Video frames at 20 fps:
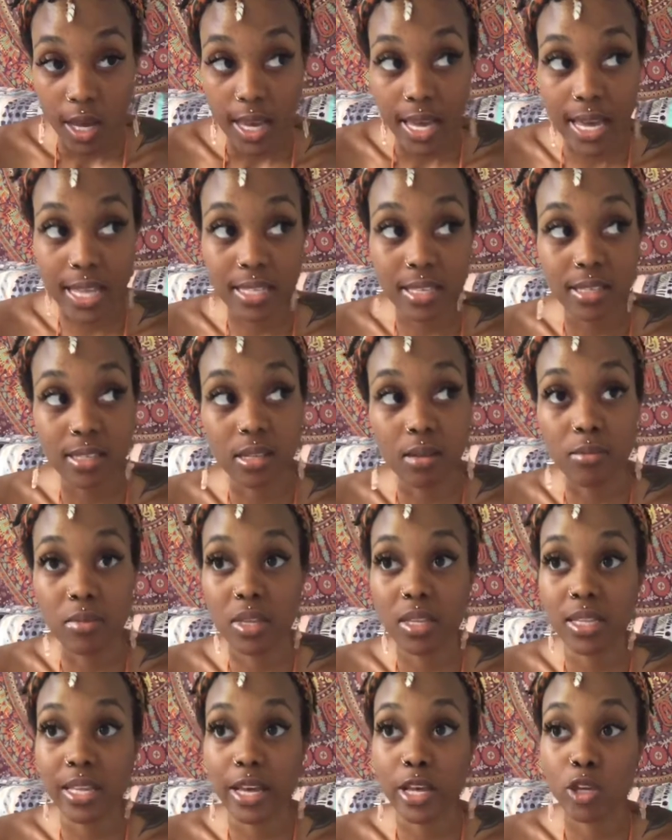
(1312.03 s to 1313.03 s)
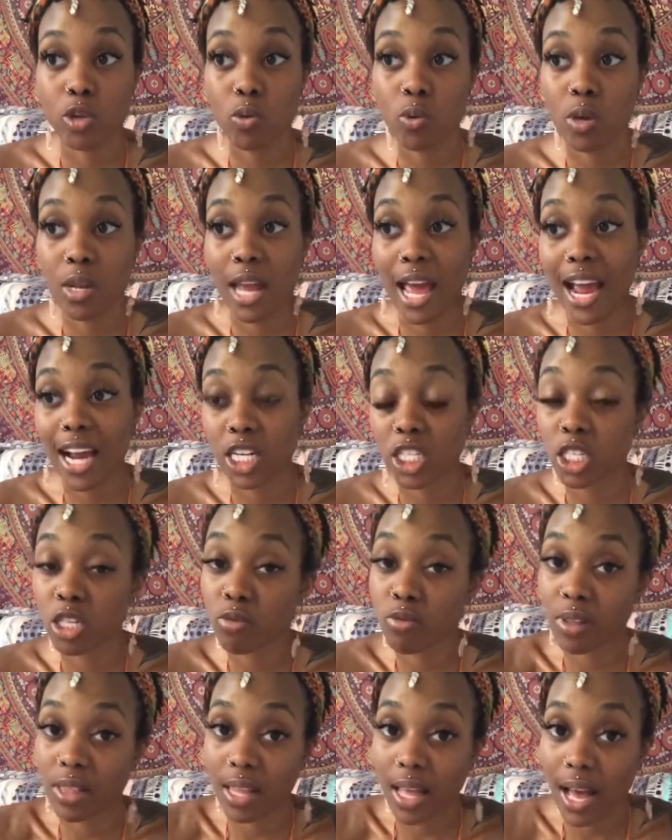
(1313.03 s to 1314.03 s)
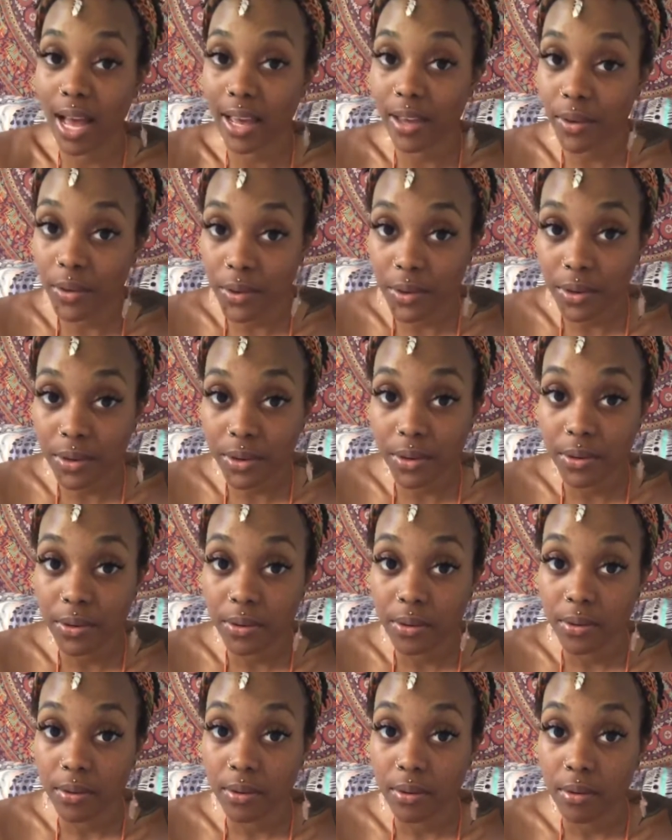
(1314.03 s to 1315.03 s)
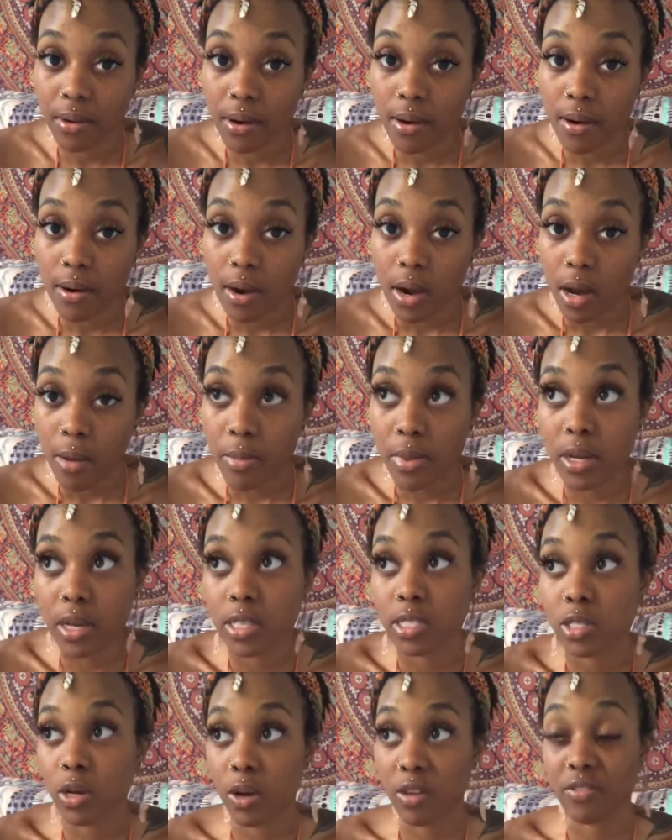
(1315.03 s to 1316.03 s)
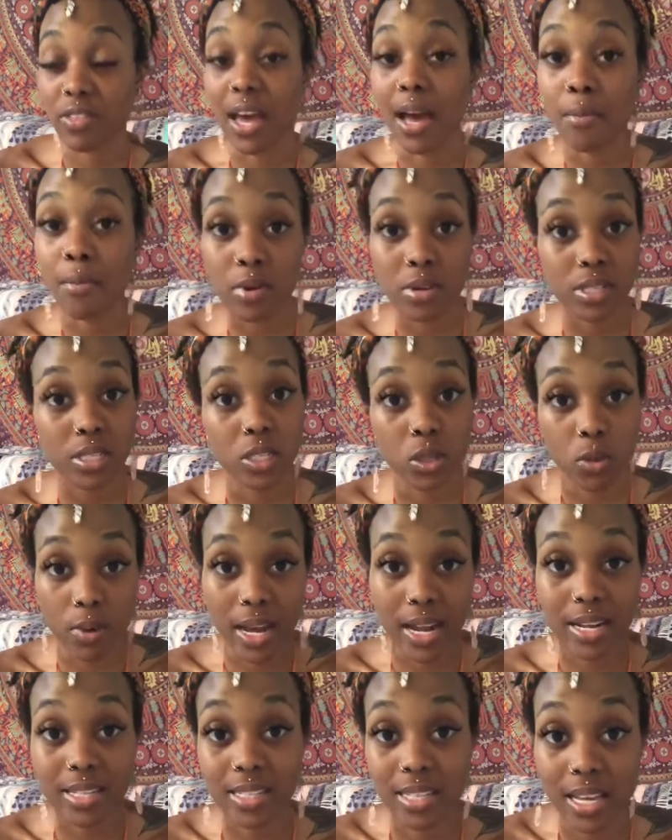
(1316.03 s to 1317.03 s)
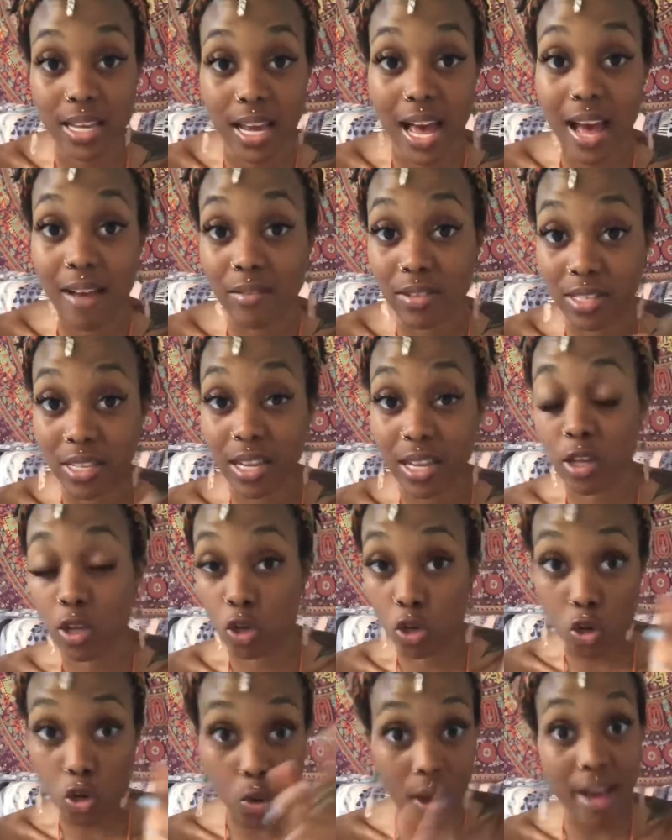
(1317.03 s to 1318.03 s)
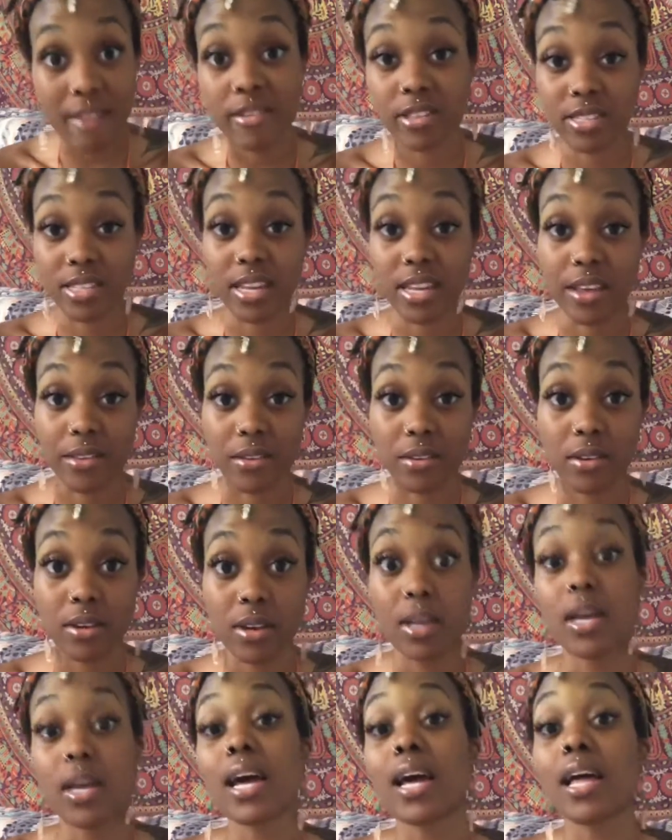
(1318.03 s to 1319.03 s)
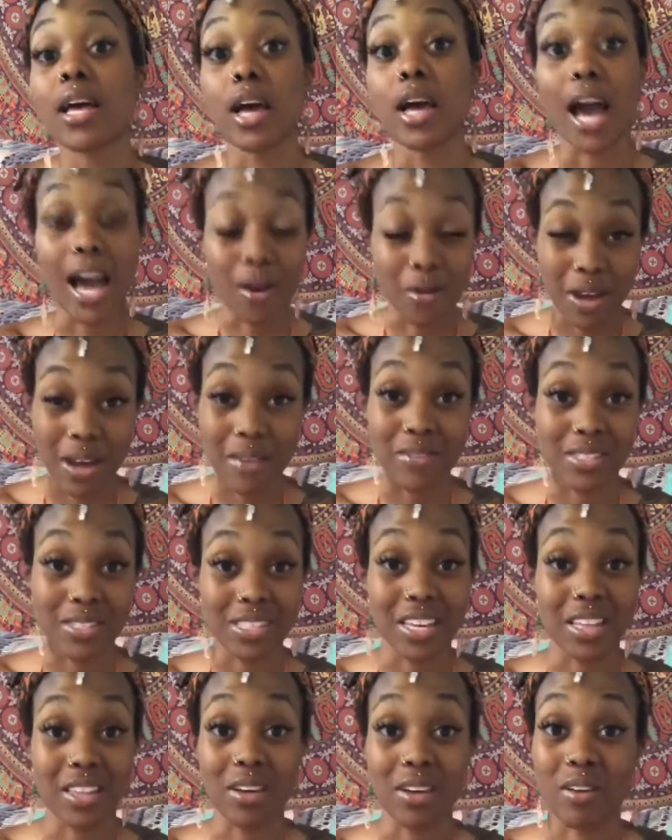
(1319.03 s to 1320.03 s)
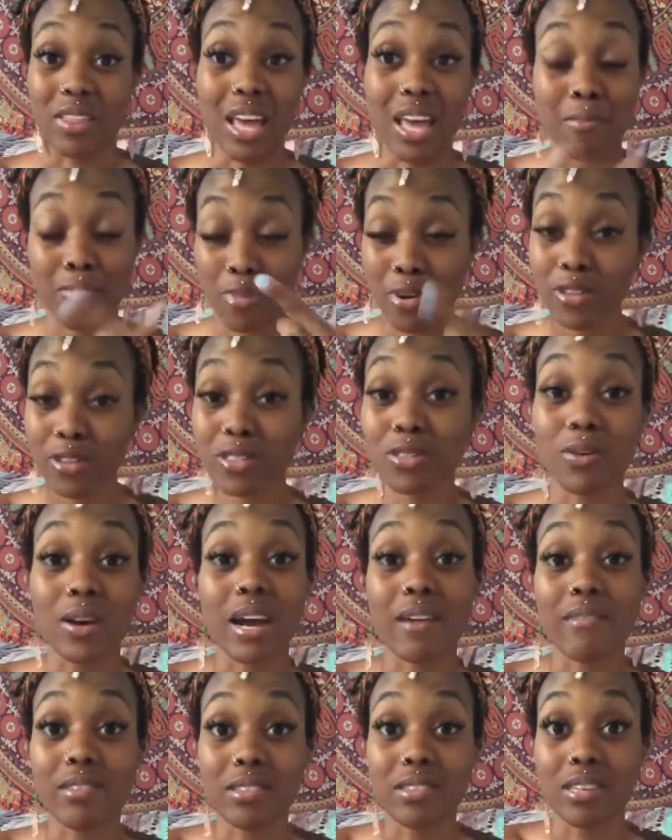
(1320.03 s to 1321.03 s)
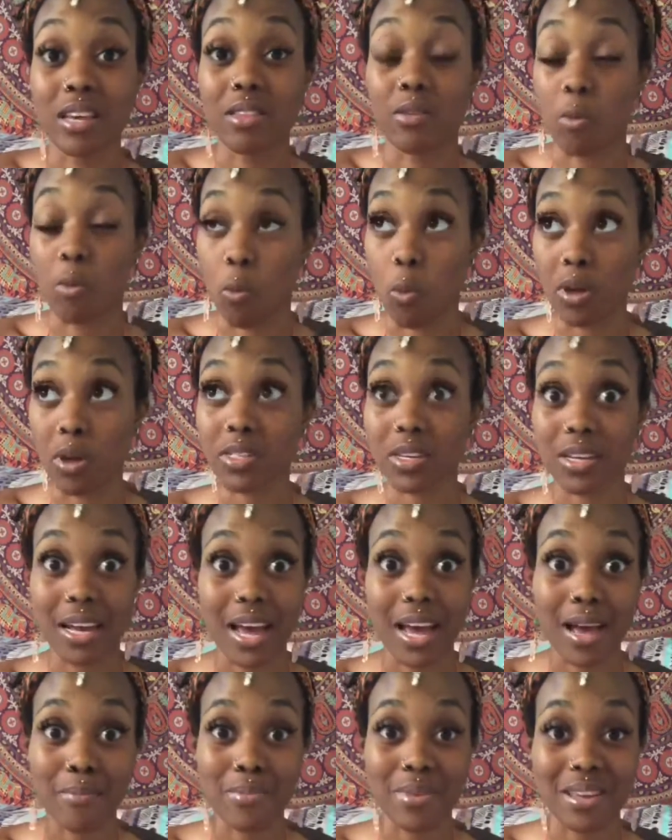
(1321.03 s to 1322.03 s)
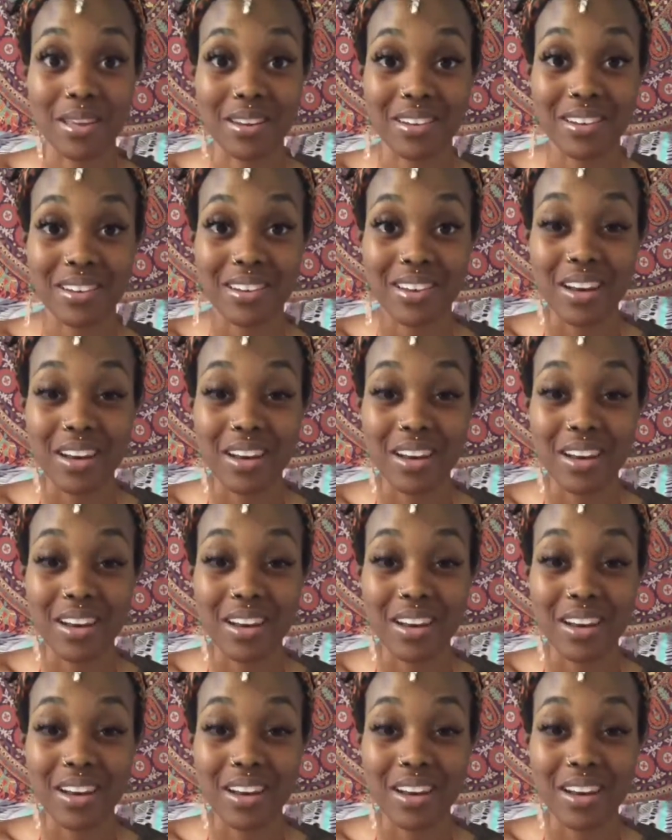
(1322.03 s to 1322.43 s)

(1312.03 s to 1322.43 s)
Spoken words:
is it something that you can actually rely on? Because if that person don't have it together, you don't have it together, I don't have it together, and that person don't have it together, what's going to happen?